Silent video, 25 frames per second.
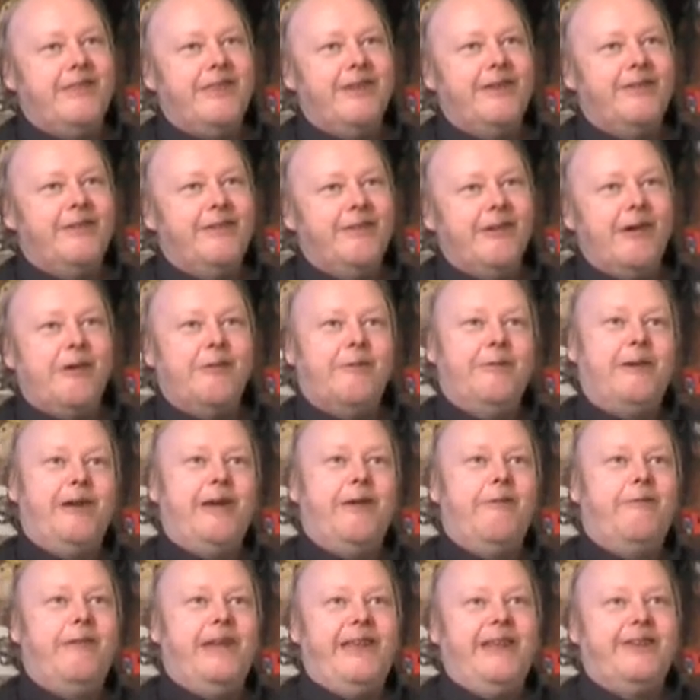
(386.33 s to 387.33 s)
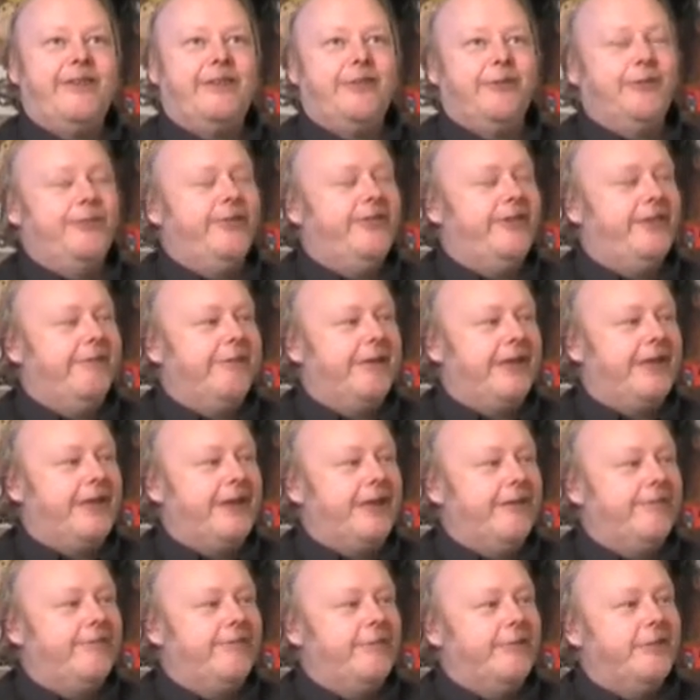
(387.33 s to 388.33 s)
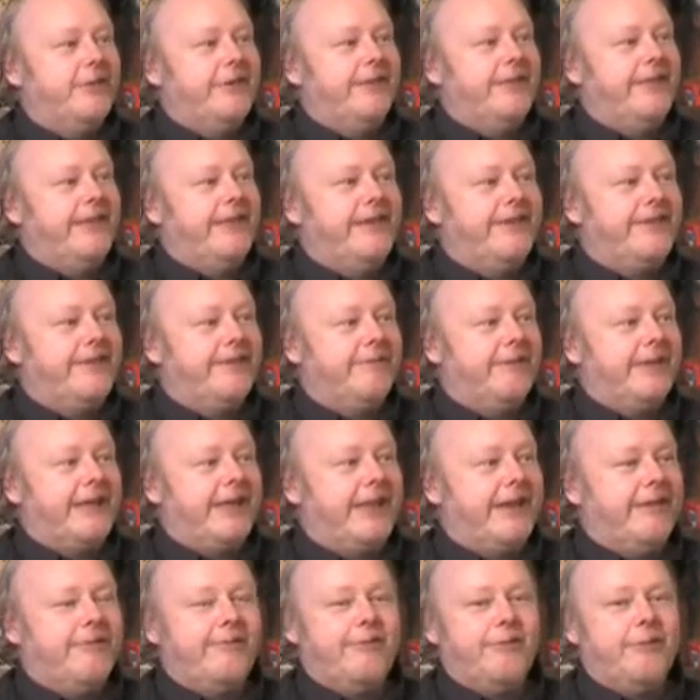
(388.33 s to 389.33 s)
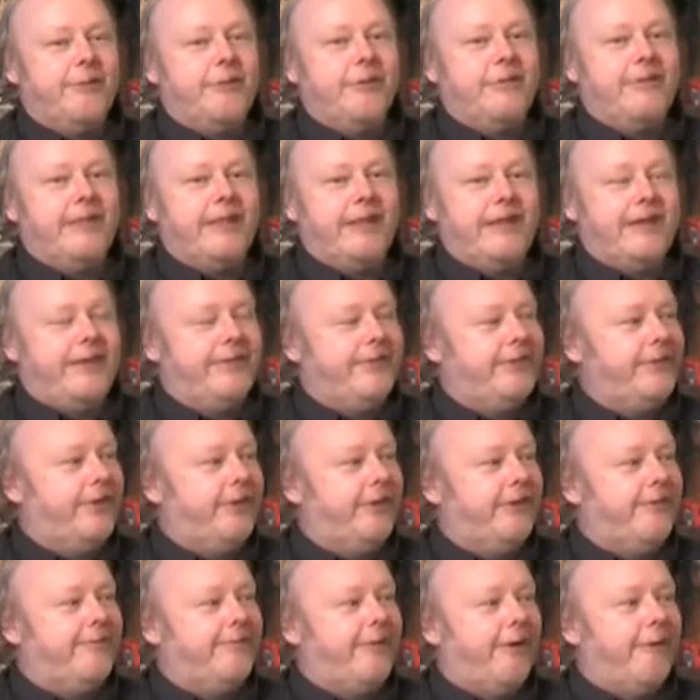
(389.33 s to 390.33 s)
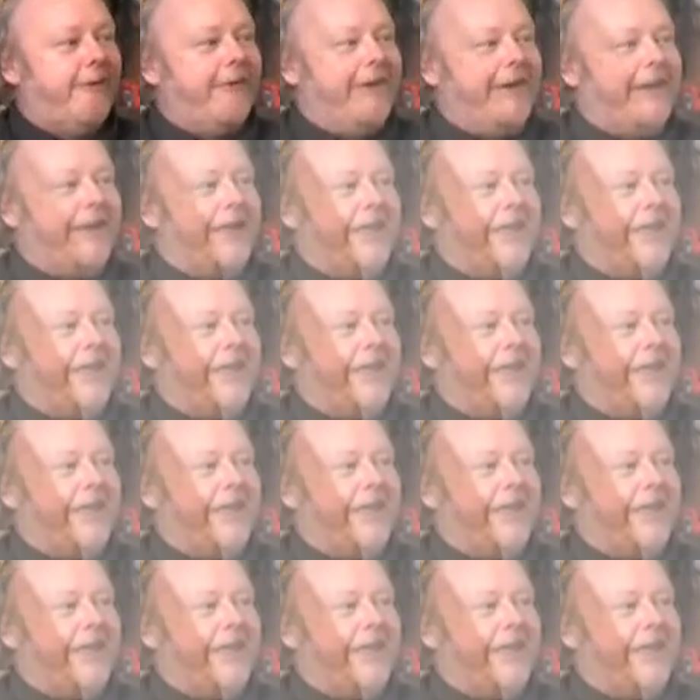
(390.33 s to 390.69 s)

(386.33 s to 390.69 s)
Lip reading: You know, oh, we're a rich country, we can afford this and we can afford like sort of foreign